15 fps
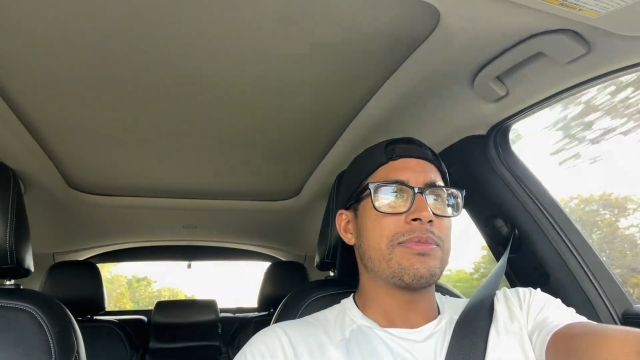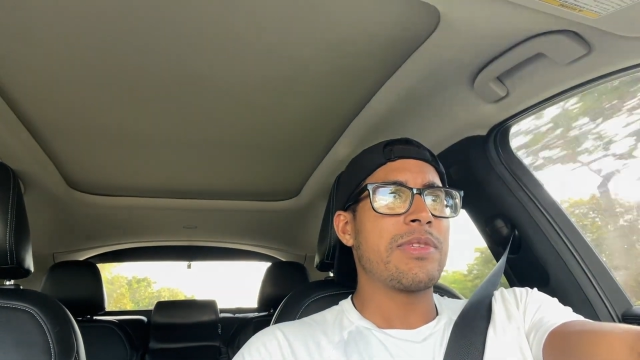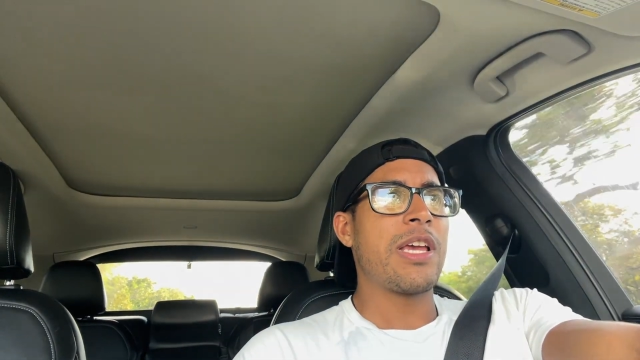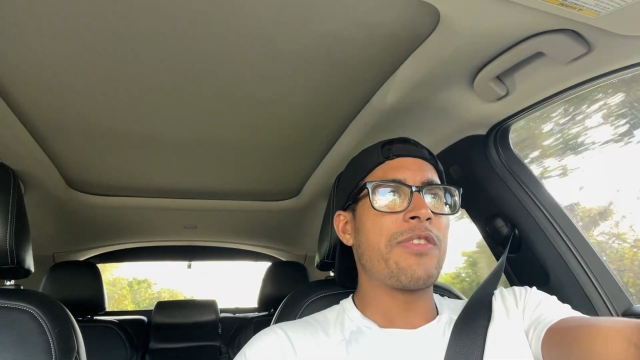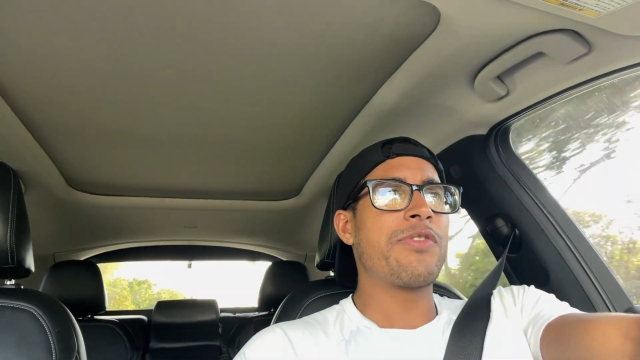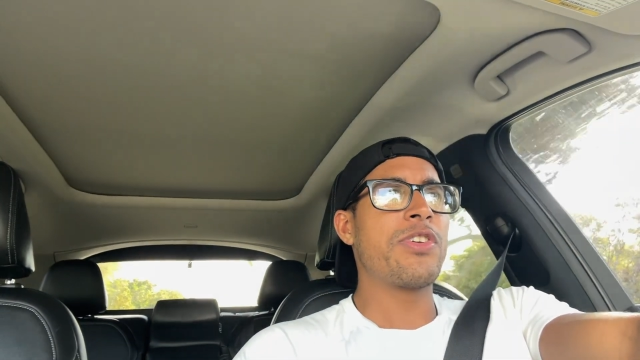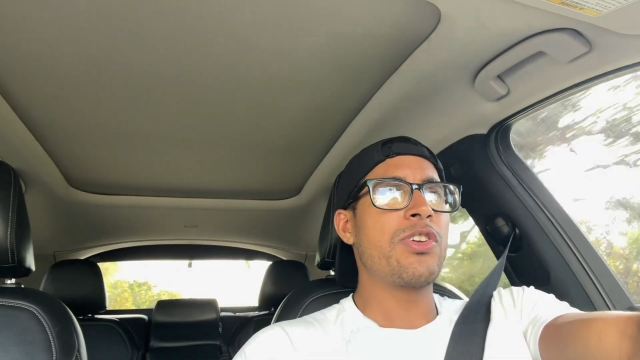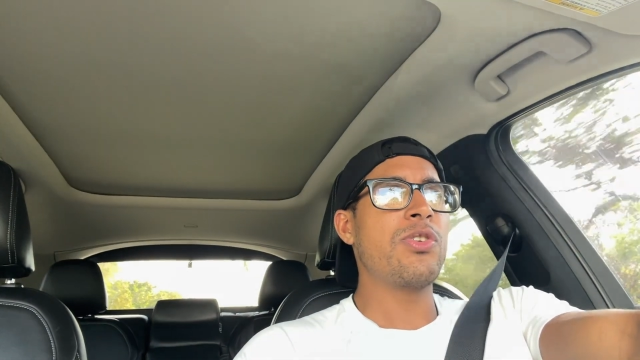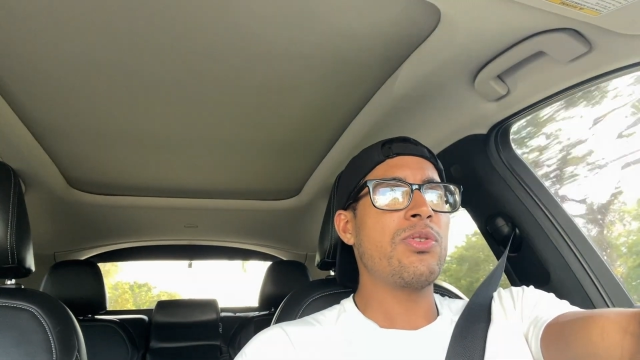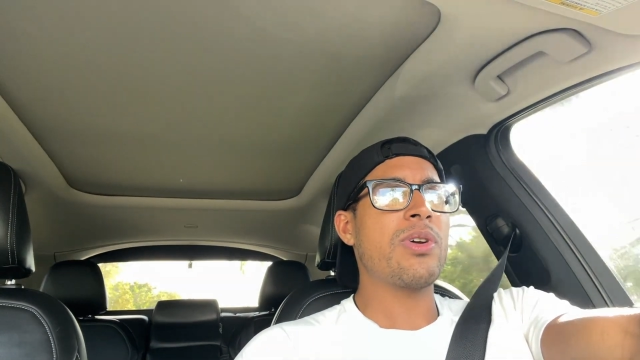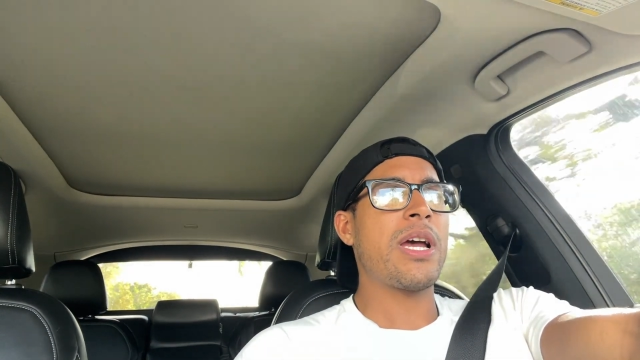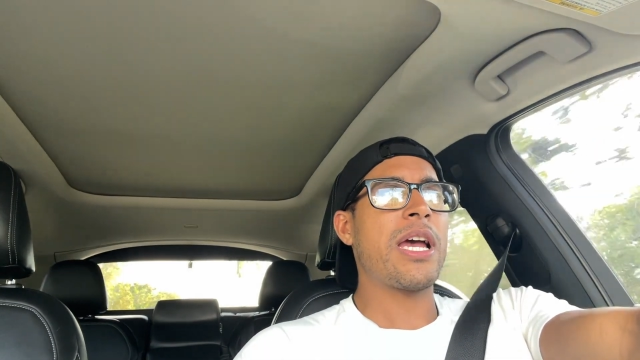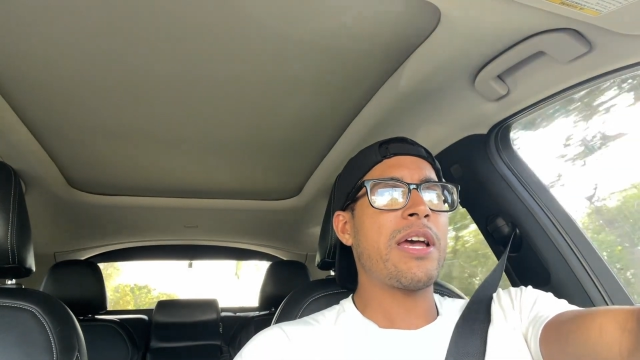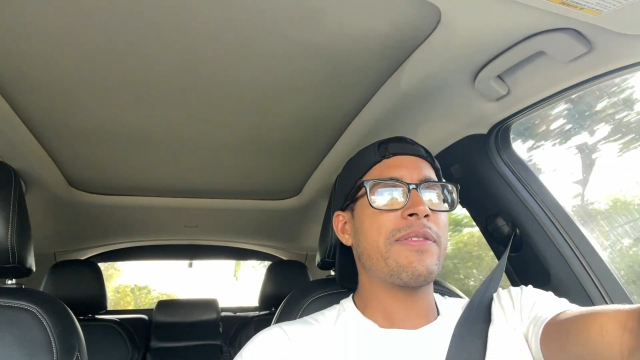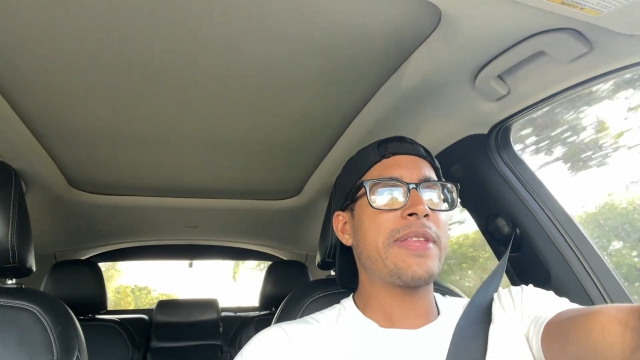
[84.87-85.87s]
If you
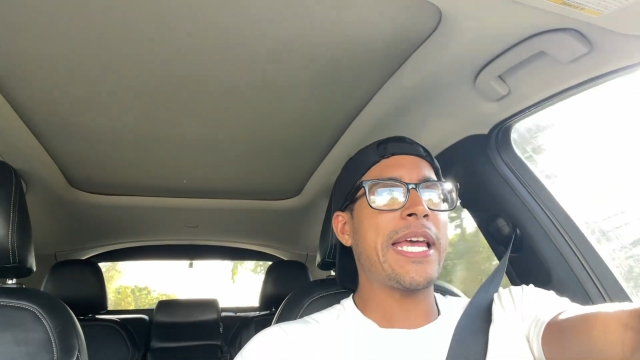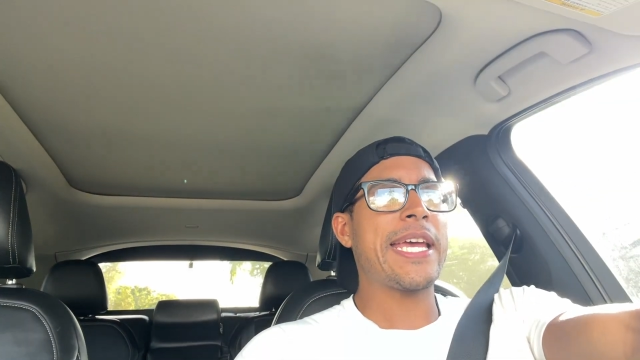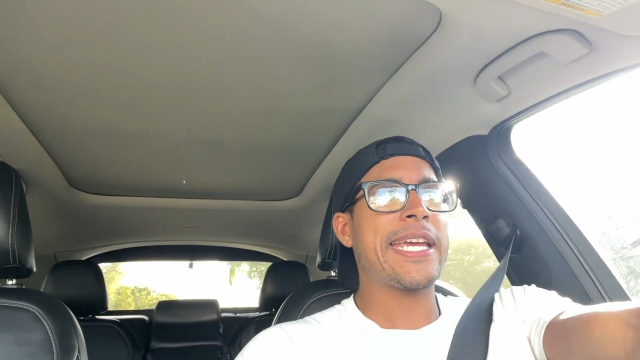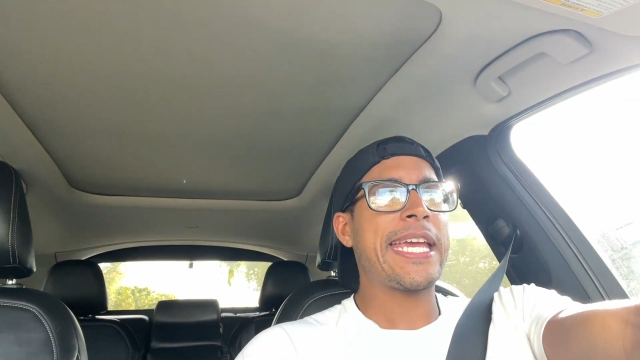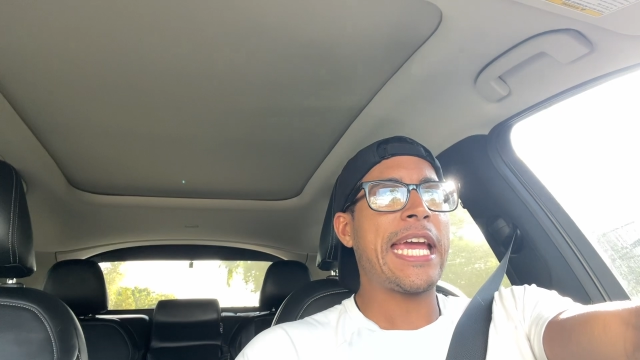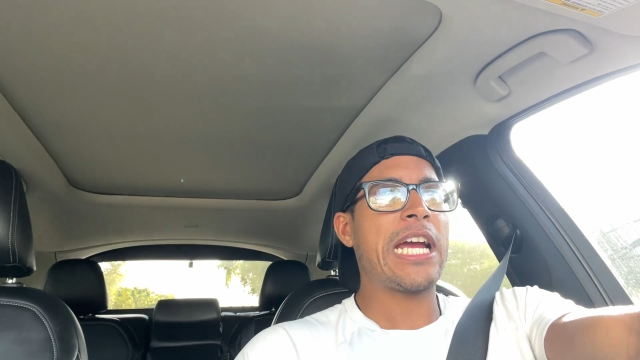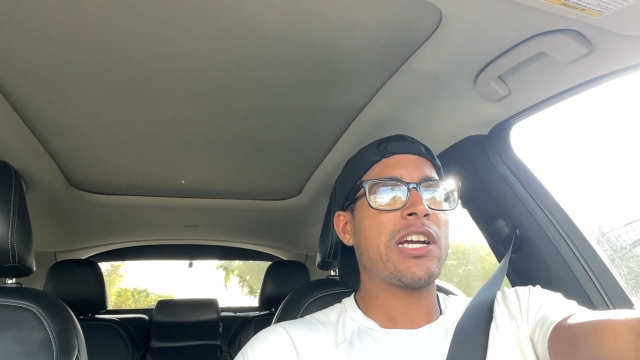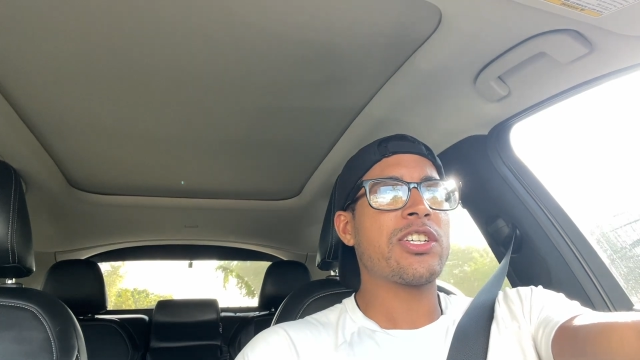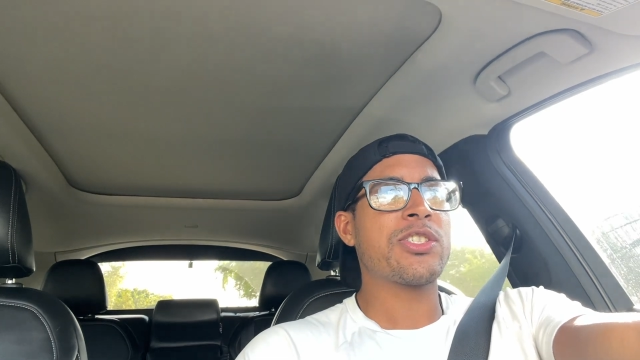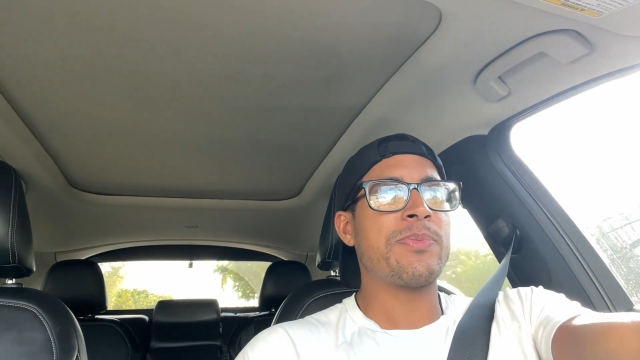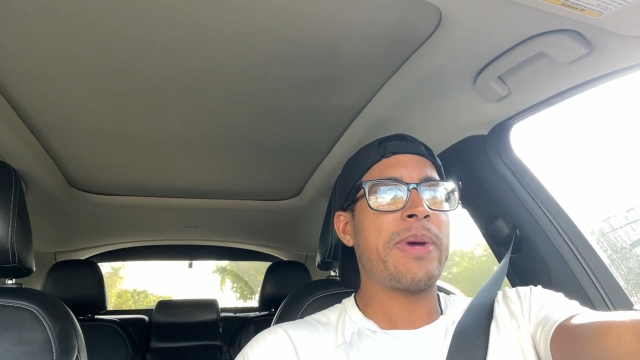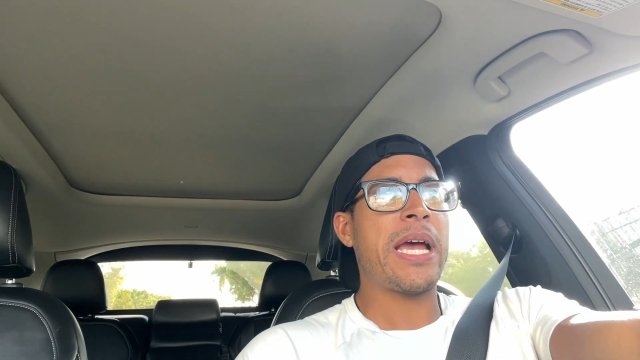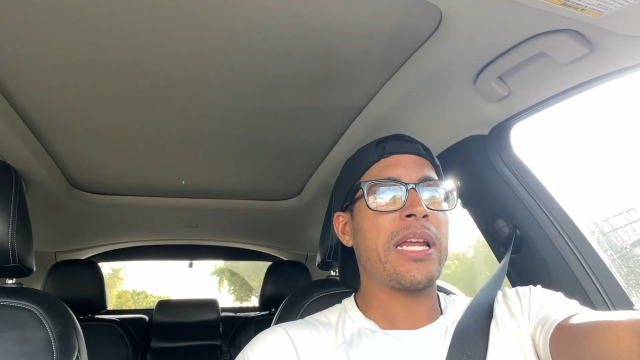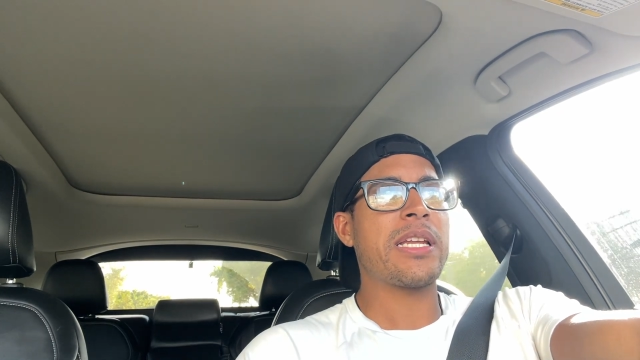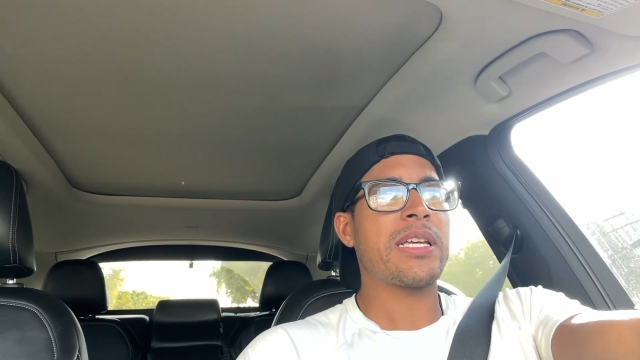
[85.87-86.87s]
have that
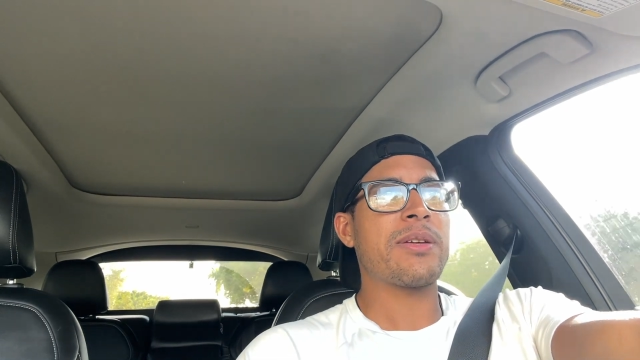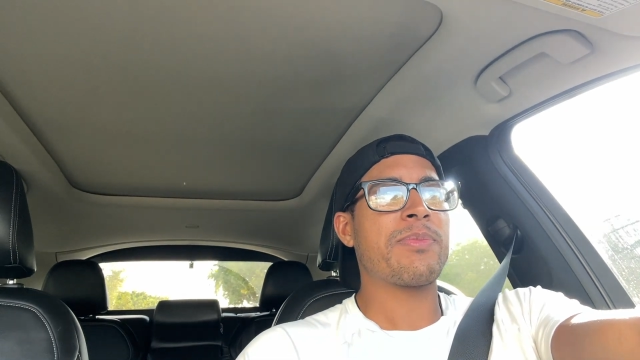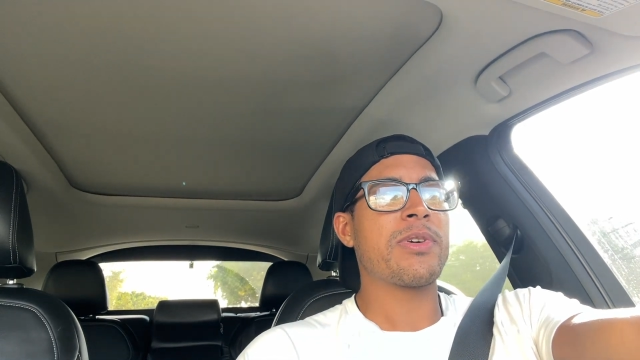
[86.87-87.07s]
charismatic